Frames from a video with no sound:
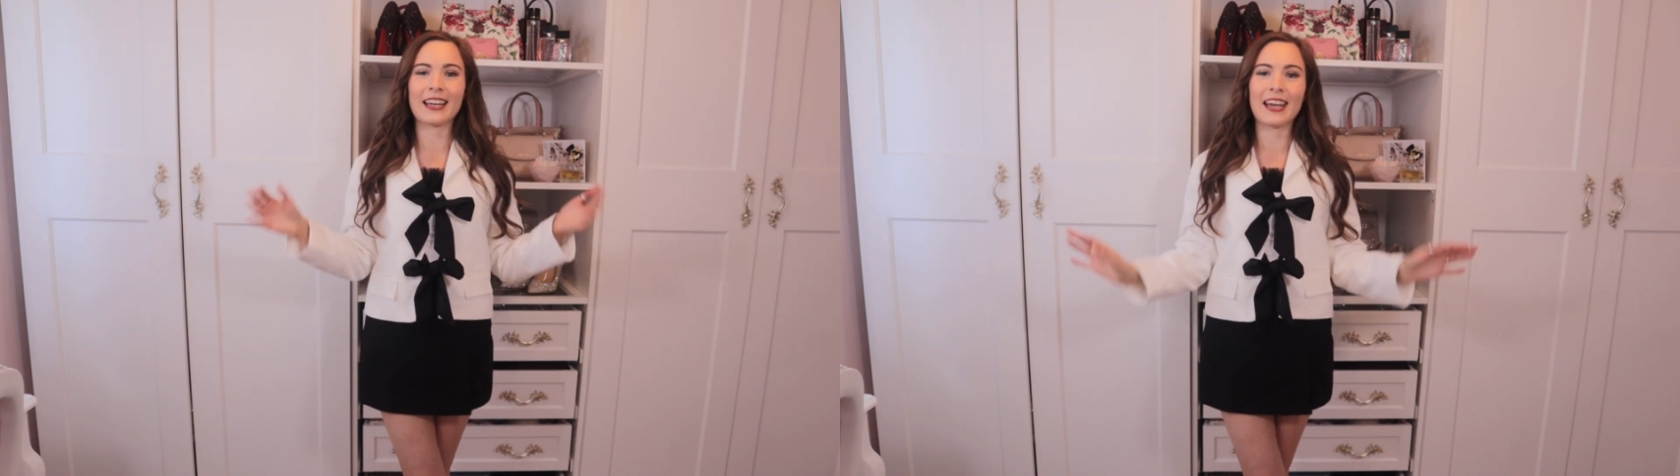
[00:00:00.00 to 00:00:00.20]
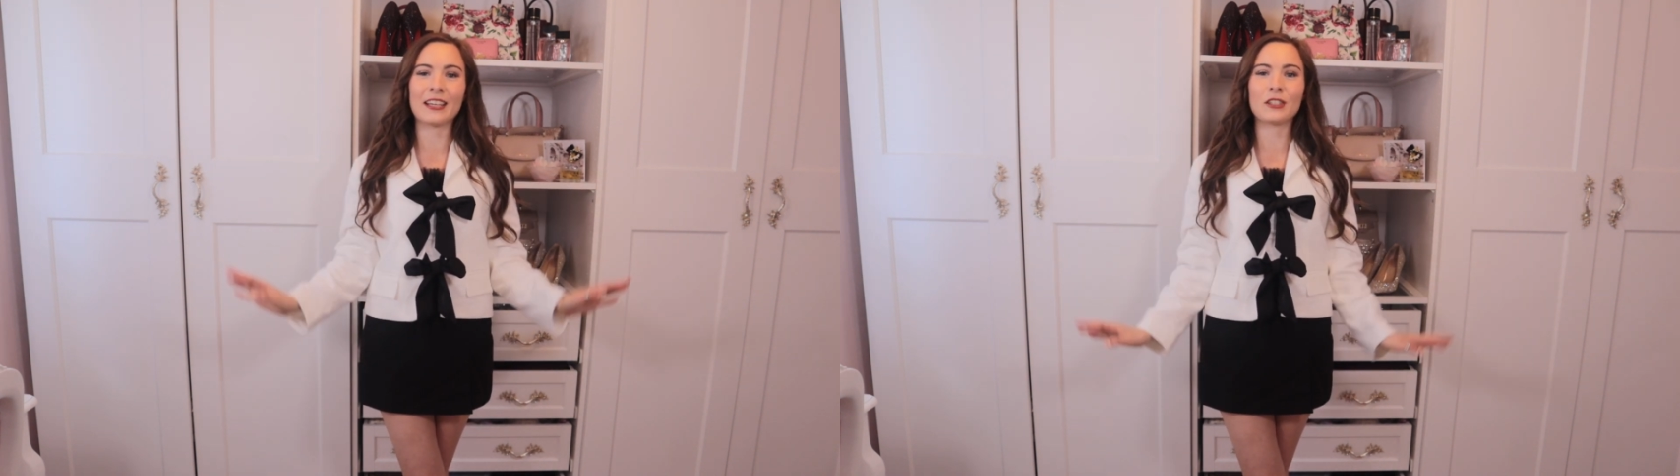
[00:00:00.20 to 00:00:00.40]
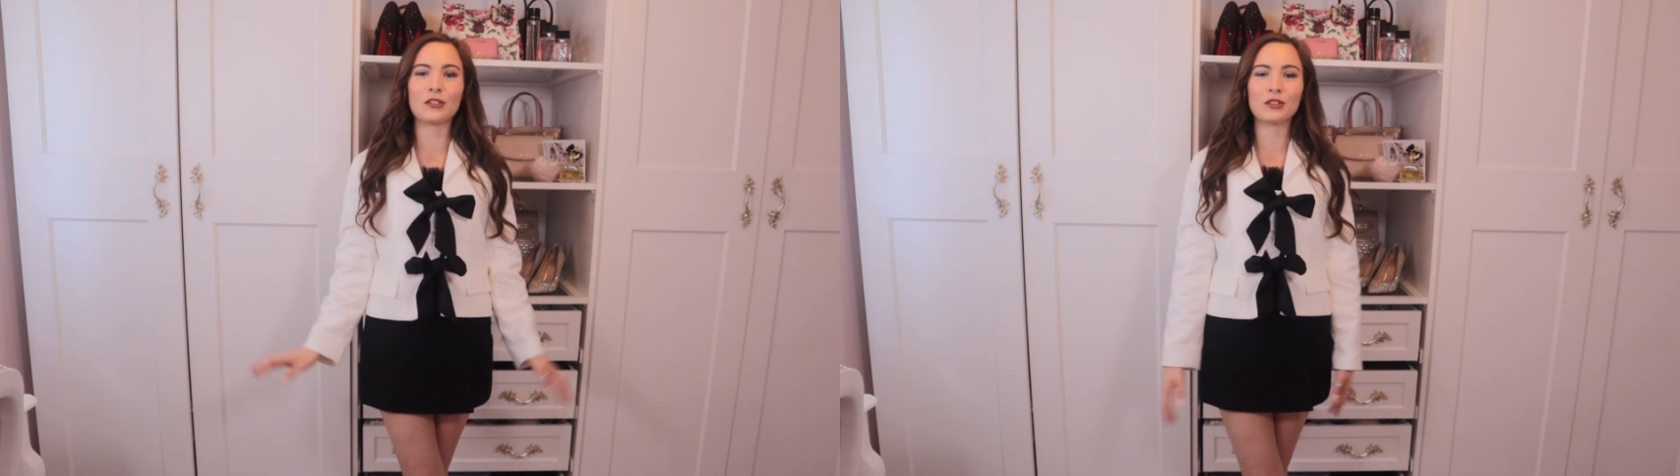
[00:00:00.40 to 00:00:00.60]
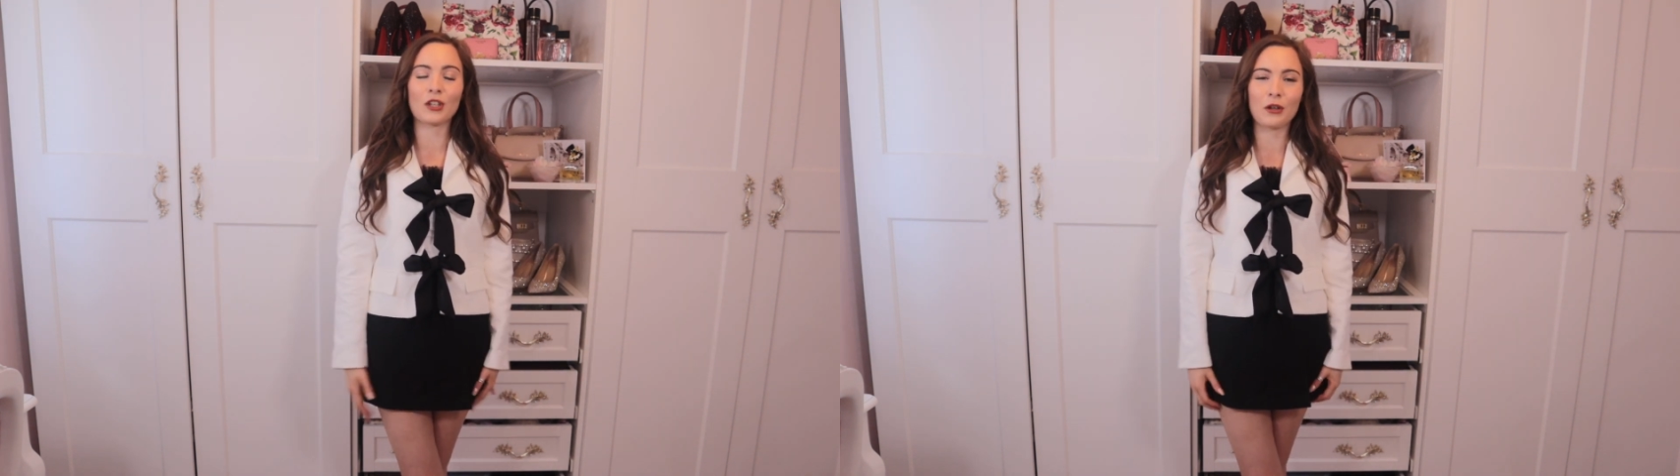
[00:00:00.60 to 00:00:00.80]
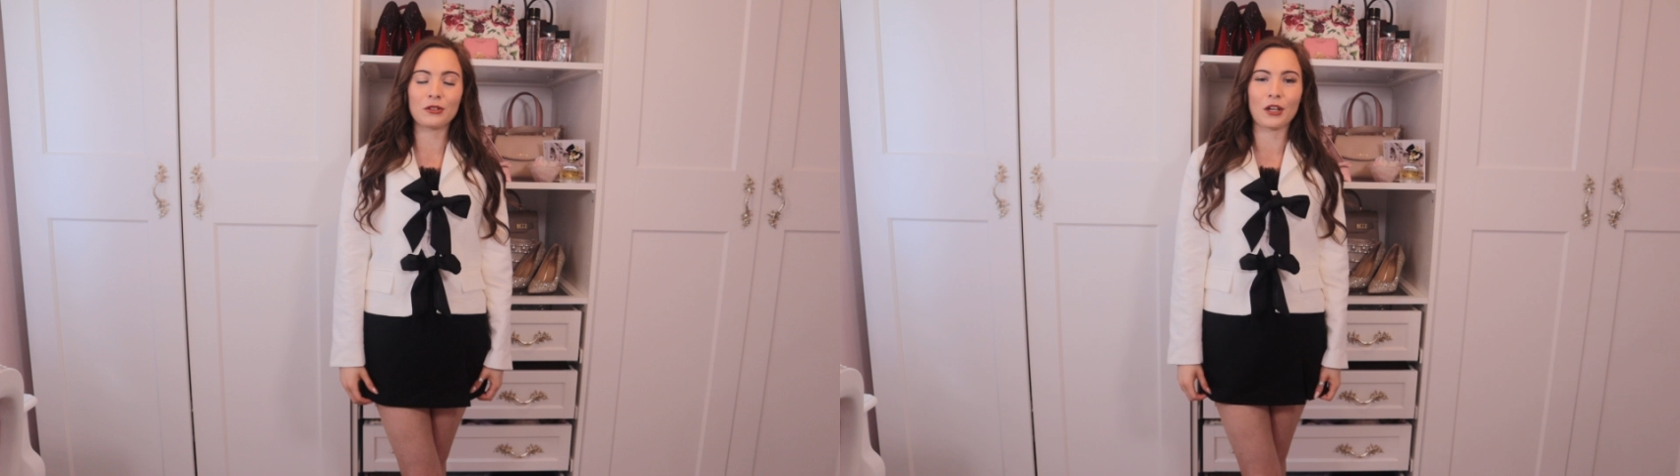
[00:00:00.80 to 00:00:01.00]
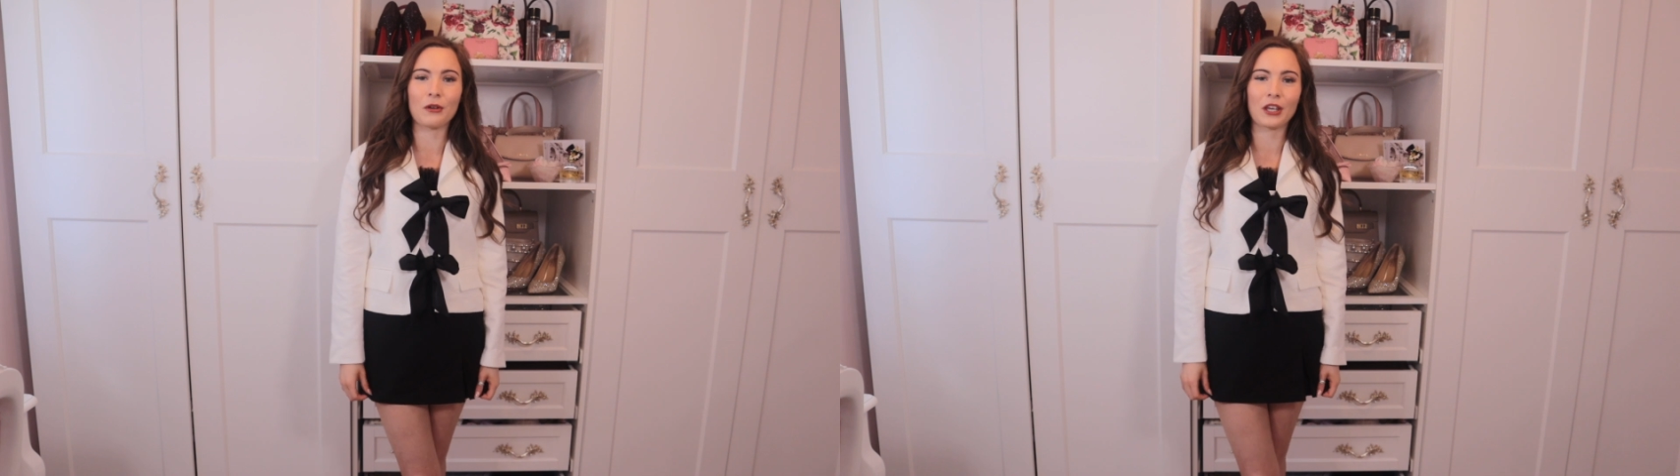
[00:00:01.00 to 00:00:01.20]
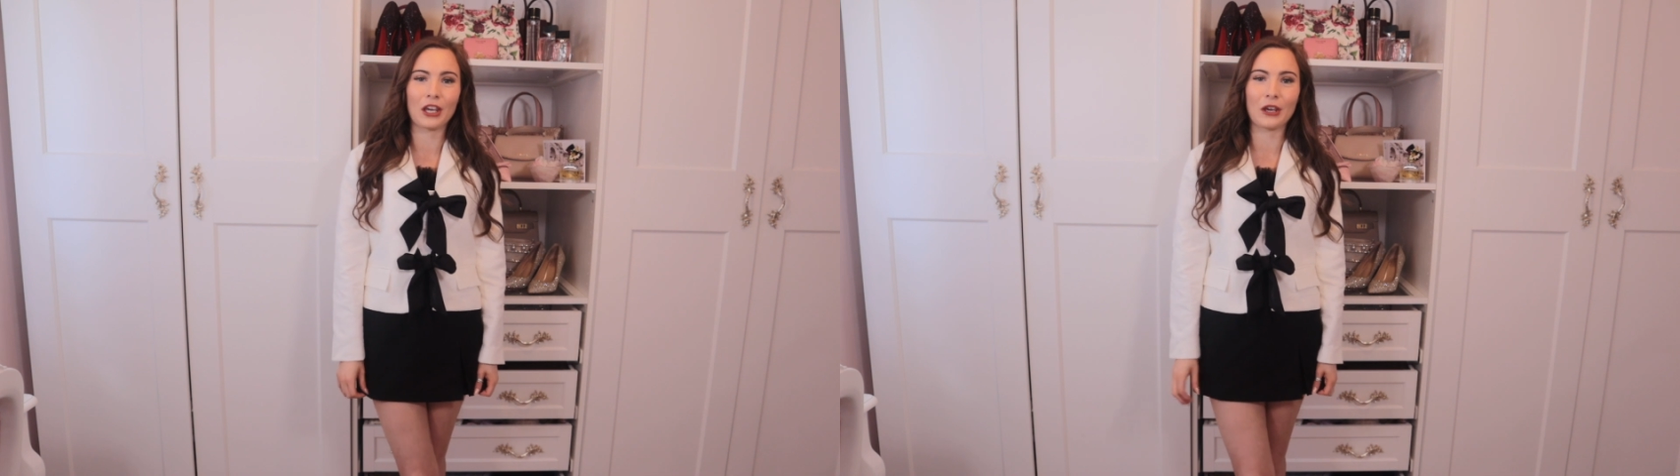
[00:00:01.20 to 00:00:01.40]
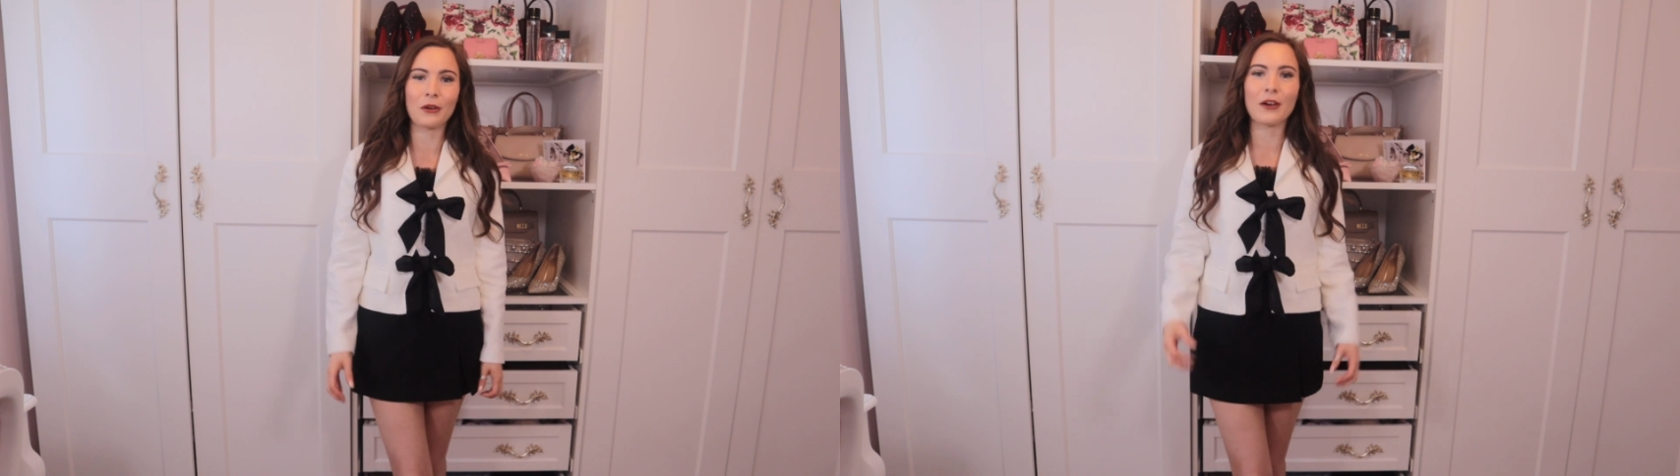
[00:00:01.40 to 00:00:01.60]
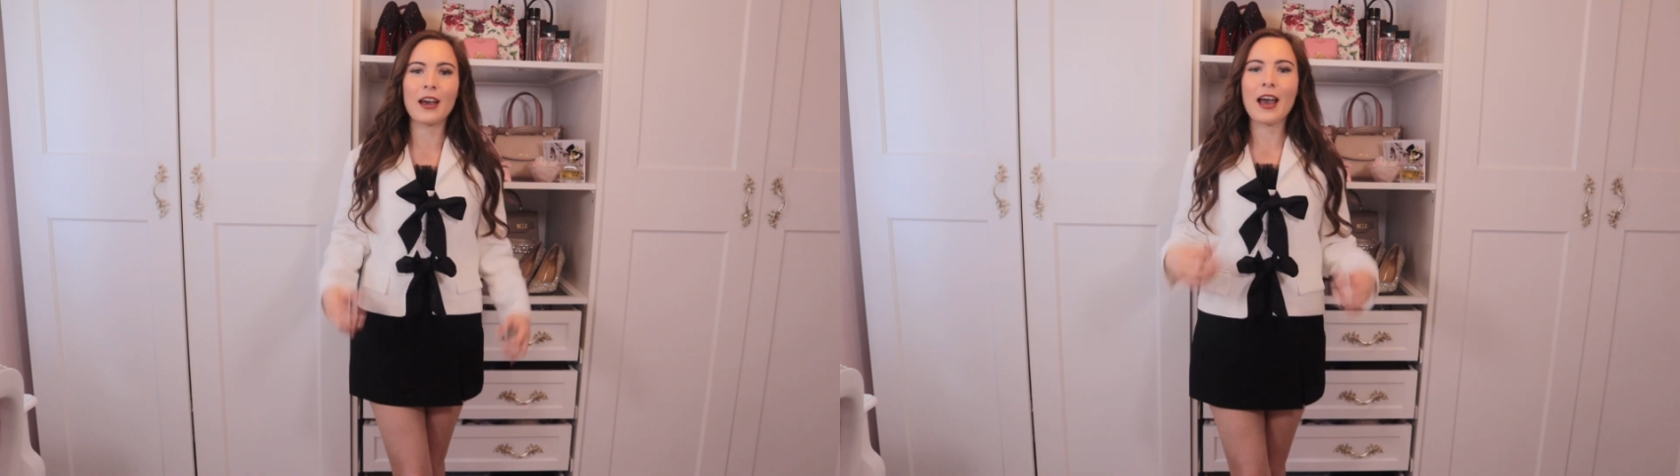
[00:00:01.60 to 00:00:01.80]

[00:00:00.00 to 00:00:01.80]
and it is so cute.